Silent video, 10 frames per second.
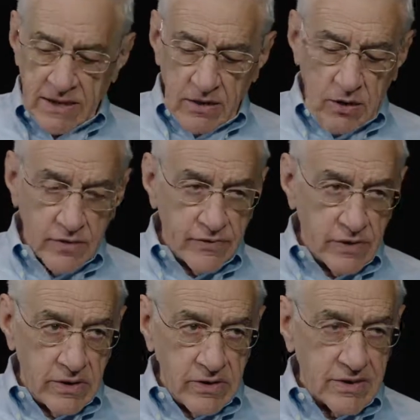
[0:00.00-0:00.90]

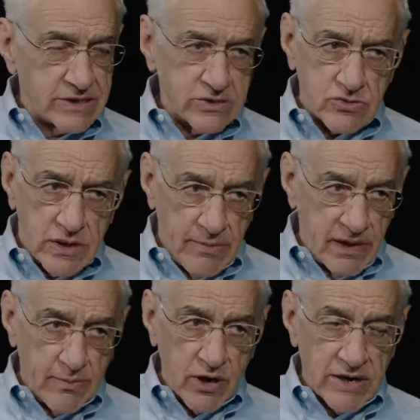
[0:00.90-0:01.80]
Harvard,
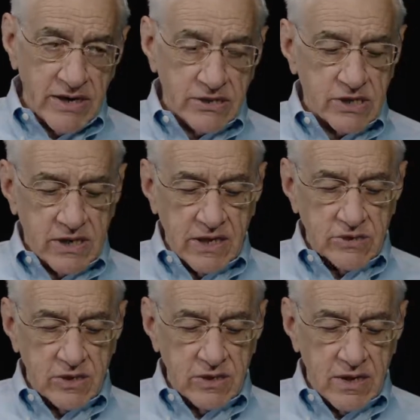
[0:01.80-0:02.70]
extremely broad
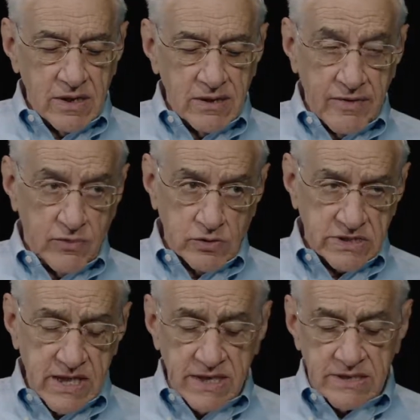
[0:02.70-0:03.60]
education in those
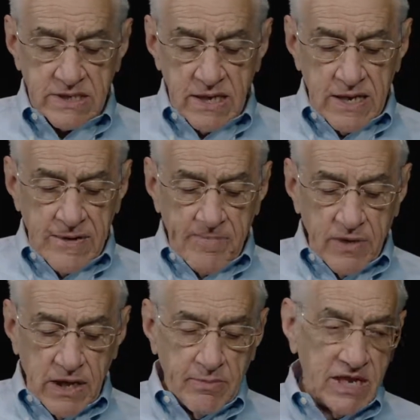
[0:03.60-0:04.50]
days.
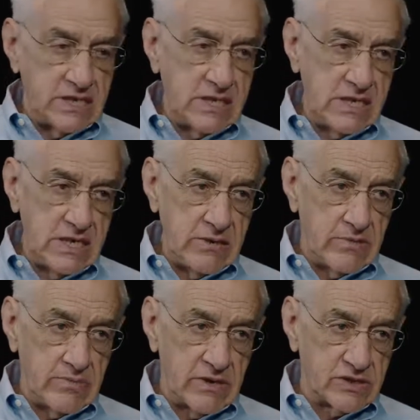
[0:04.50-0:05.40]
MIT,
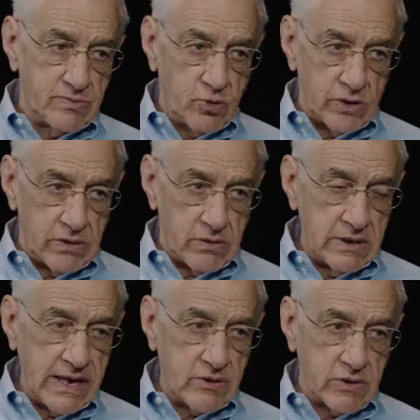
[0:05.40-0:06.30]
much more
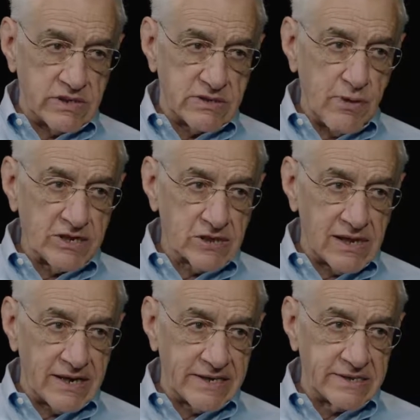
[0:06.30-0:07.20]
narrow and
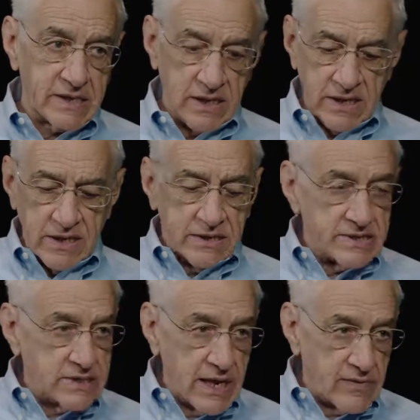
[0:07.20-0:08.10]
specialized.
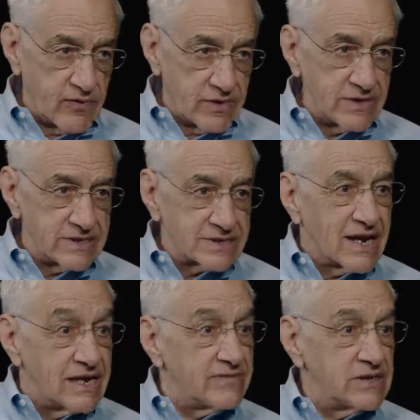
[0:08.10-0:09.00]
Stanford is
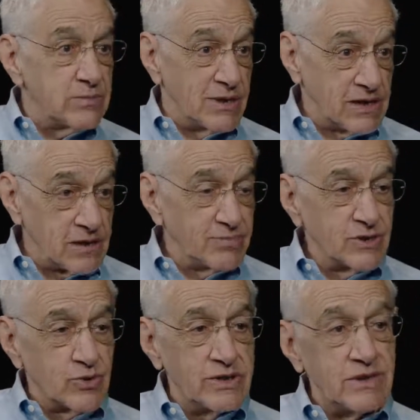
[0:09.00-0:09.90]
kind of in the middle
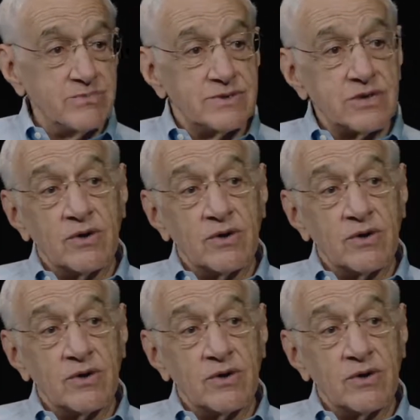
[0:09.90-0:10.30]
between them. So